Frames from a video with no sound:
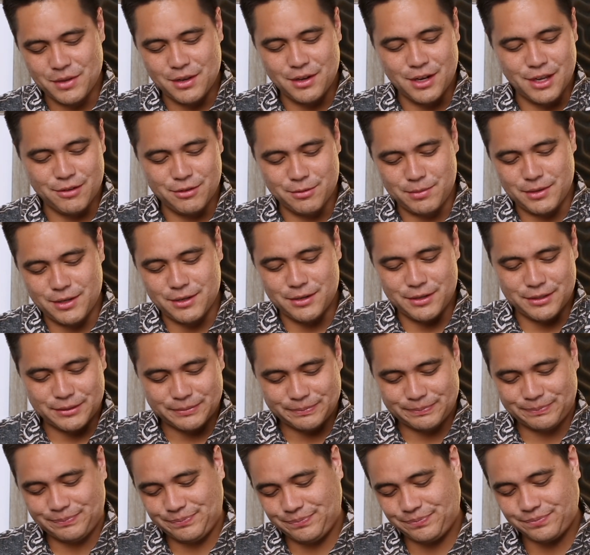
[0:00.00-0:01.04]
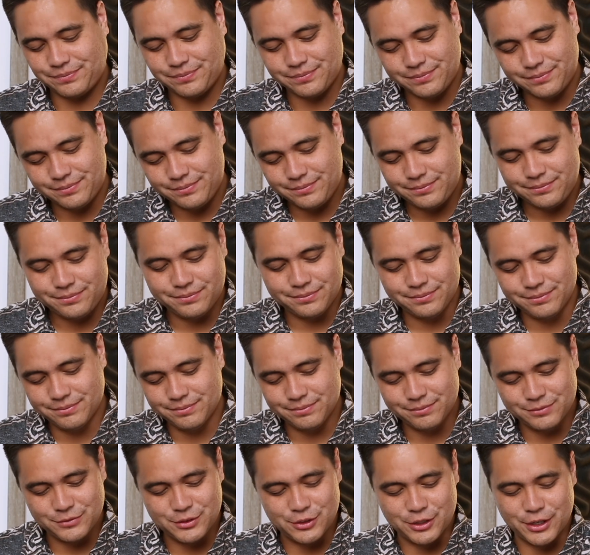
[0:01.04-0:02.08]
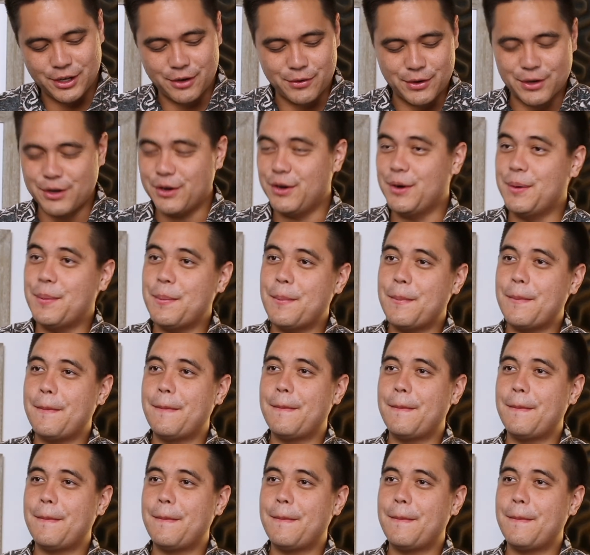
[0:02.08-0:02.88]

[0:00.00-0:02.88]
Love it, Peter. So here we go.